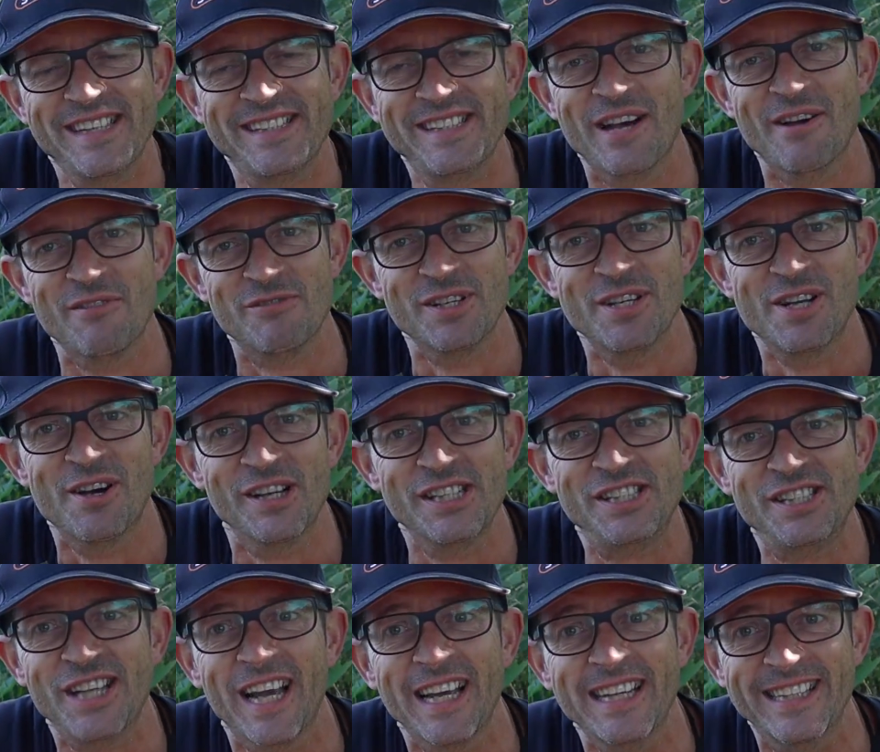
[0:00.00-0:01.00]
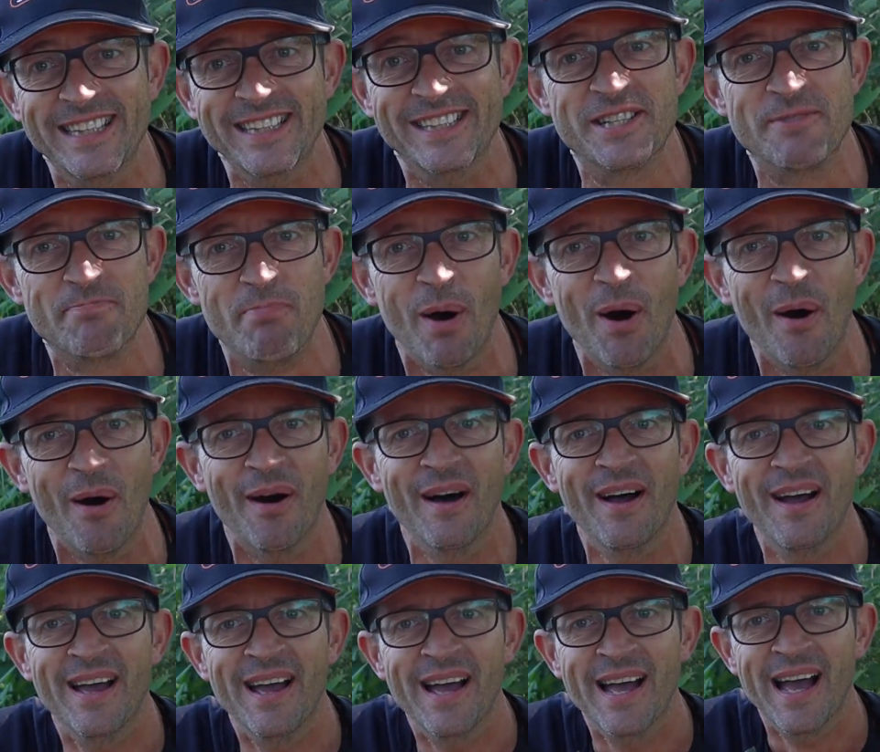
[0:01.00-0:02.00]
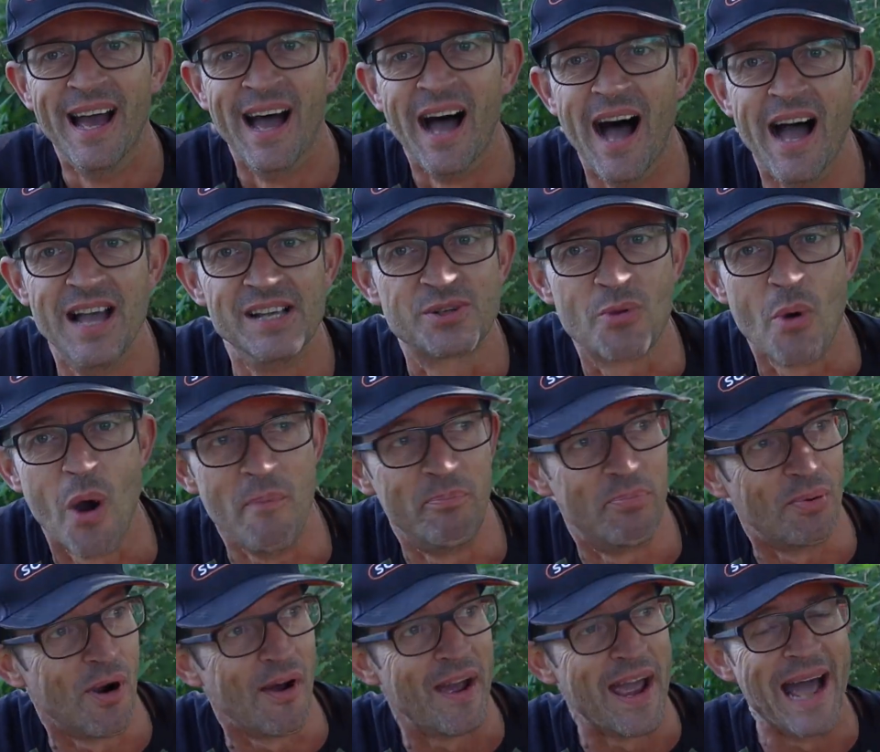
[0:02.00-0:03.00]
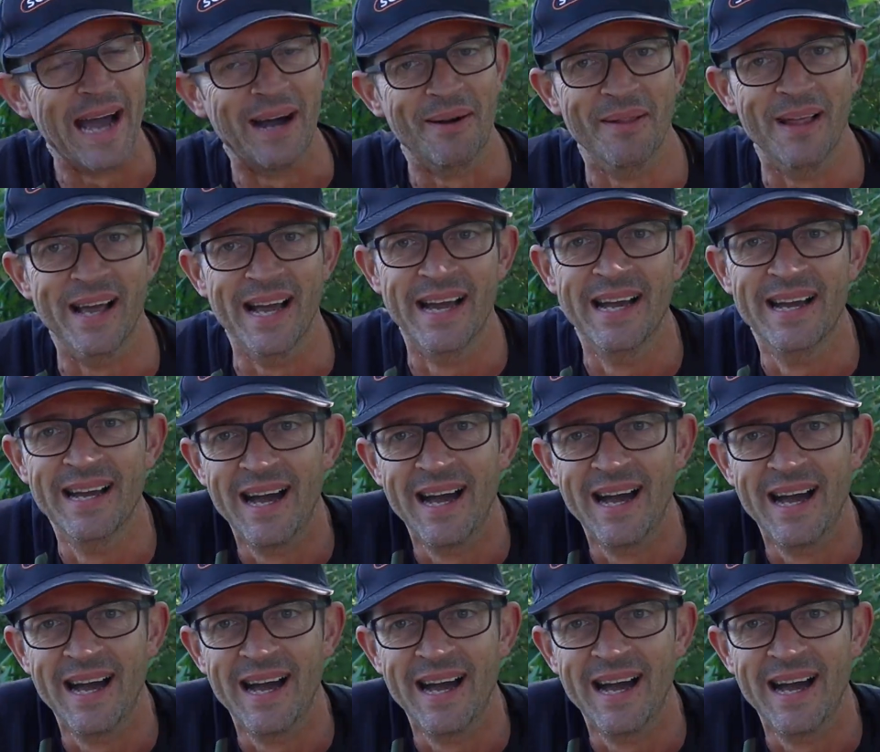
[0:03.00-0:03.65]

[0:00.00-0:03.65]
ourselves a nice shaded spot. It's quite bright out there,